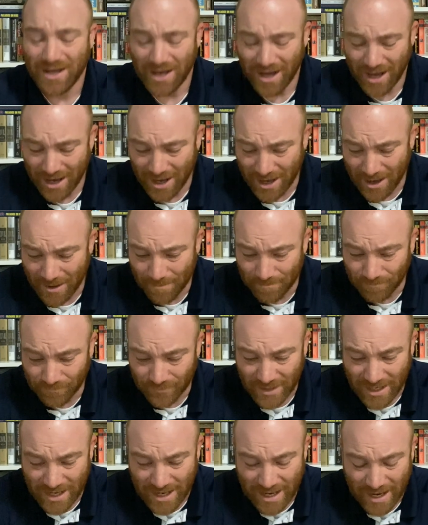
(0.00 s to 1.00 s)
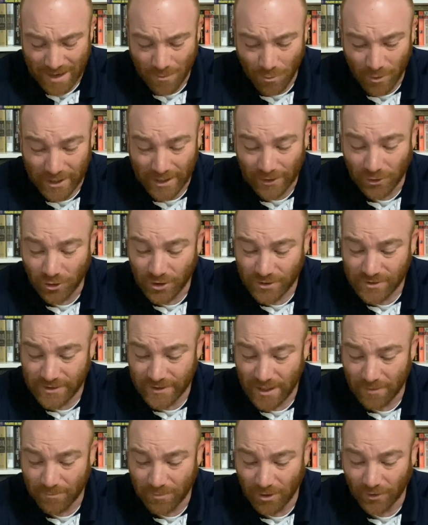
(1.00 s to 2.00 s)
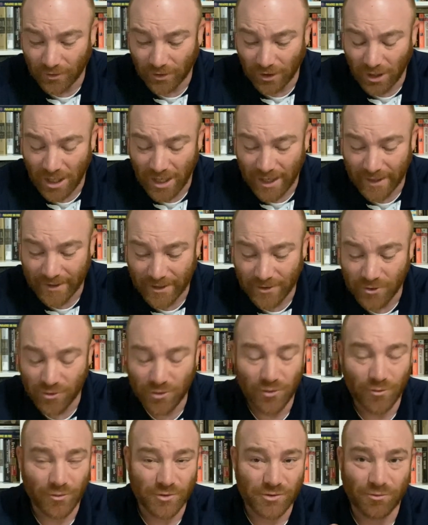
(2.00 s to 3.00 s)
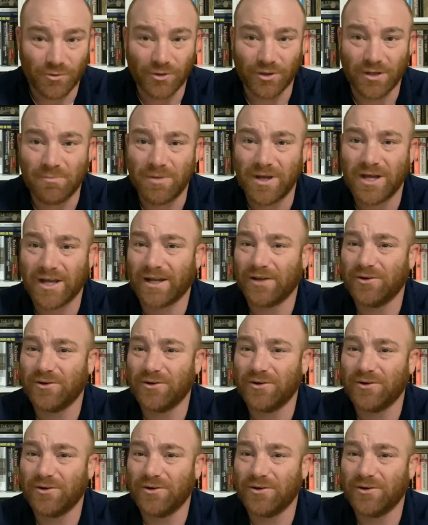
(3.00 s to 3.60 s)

Um, and when I looked it up online, I knew it was really big.